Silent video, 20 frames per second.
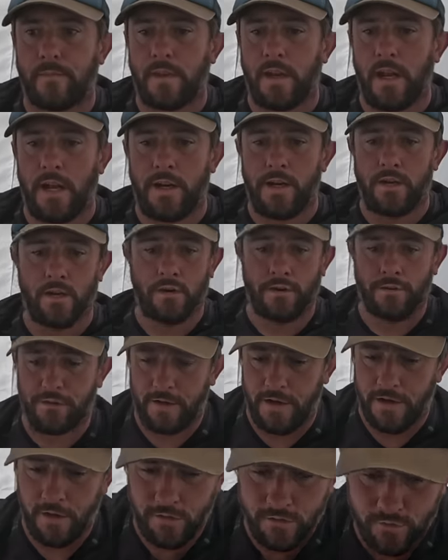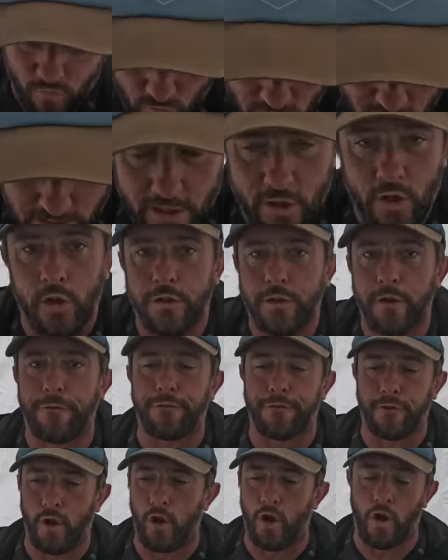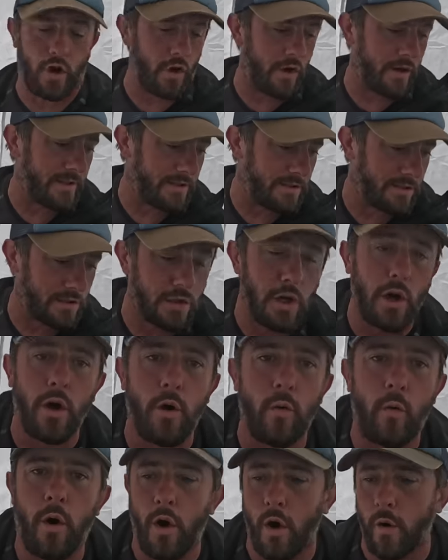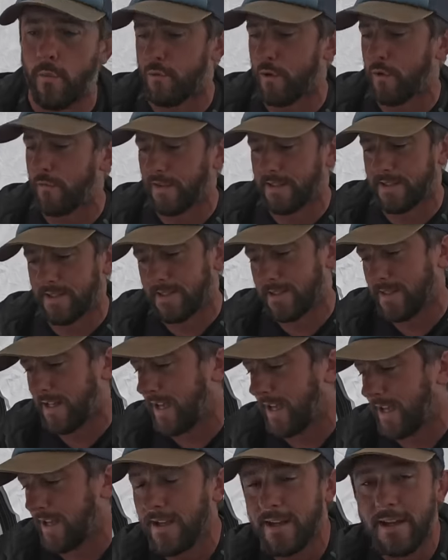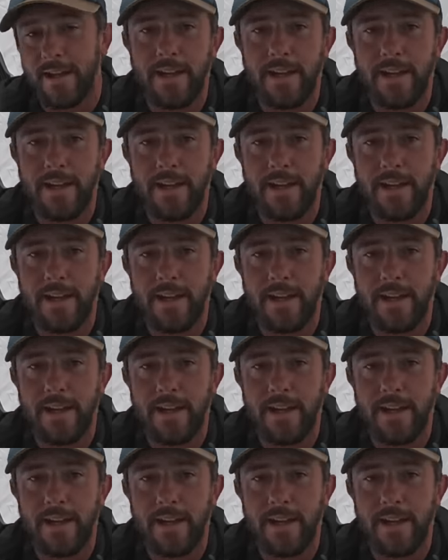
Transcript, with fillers: and it just feels really good the floor is so waterproof as I say